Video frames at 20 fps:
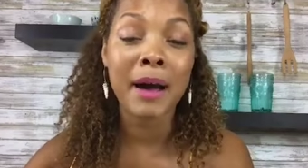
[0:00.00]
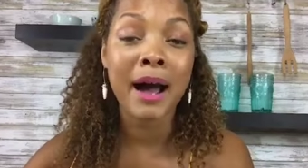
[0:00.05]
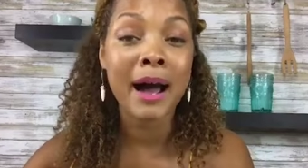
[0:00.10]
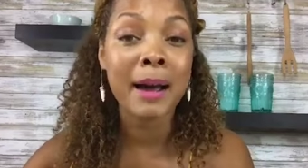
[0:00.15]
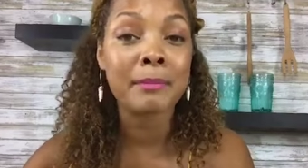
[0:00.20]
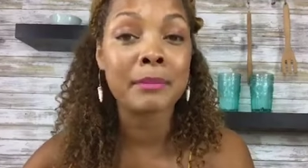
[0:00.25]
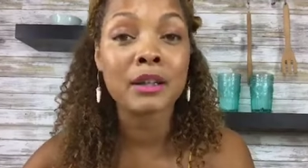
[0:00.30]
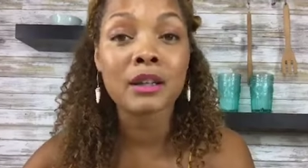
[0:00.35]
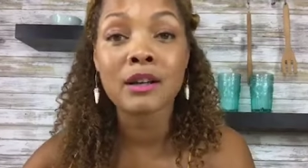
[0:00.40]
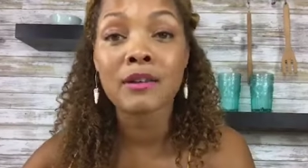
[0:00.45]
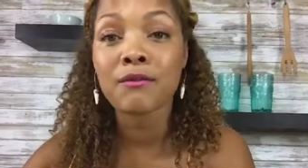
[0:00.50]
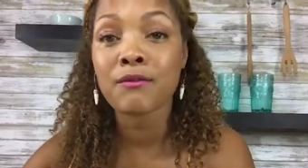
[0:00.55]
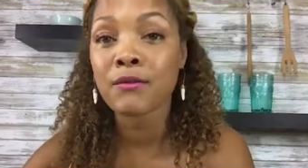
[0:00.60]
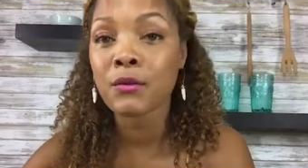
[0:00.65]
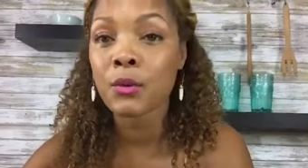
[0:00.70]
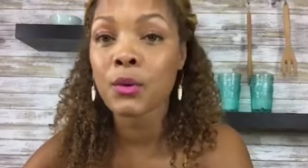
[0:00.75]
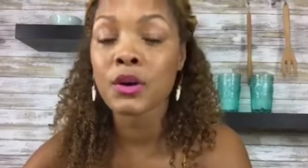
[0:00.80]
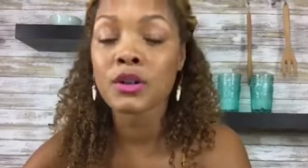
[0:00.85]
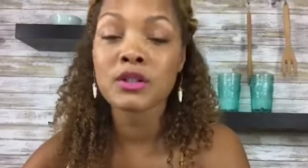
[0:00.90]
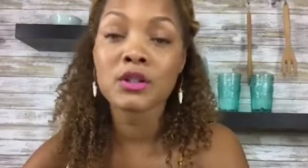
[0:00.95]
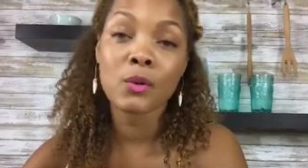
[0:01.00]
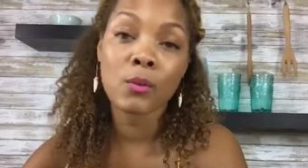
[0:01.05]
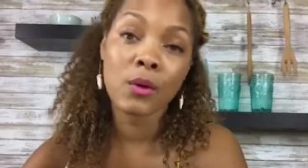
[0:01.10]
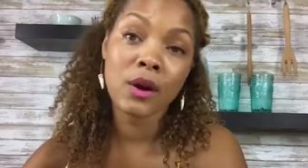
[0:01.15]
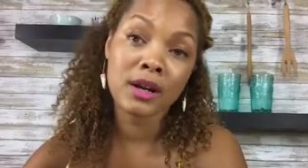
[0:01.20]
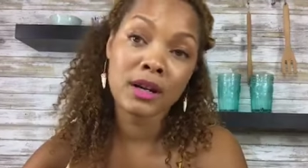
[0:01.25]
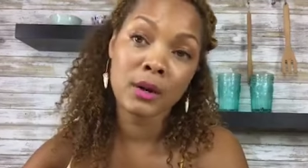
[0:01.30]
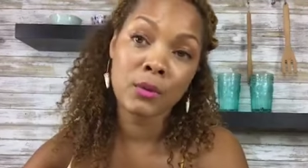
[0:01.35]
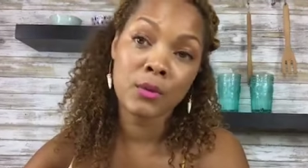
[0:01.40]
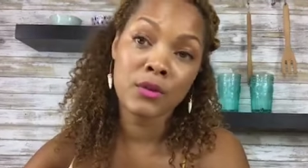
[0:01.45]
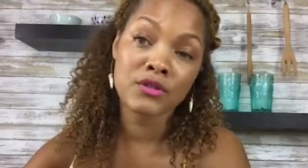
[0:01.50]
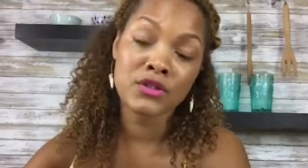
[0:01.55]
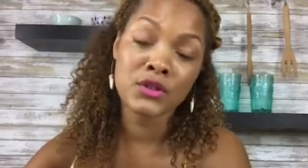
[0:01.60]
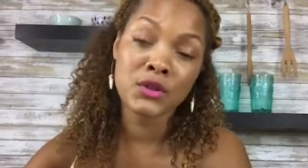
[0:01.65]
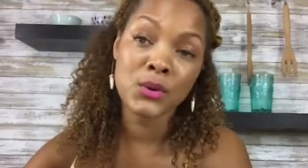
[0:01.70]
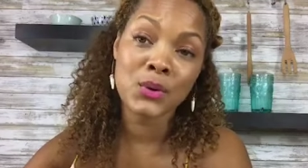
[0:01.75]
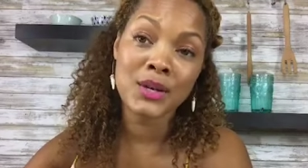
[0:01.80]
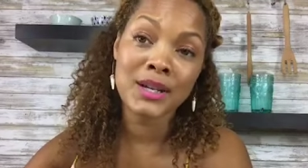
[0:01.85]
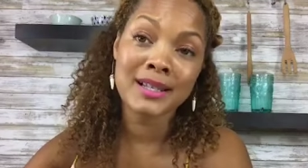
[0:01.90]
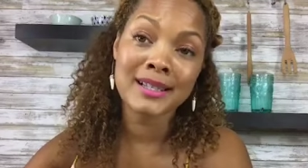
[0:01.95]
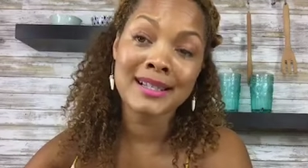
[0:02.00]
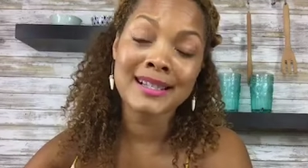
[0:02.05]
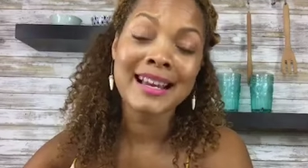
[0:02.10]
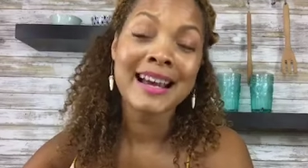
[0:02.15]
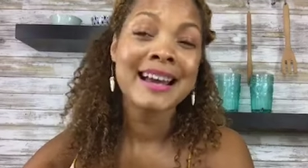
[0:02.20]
I'm looking forward to working with students.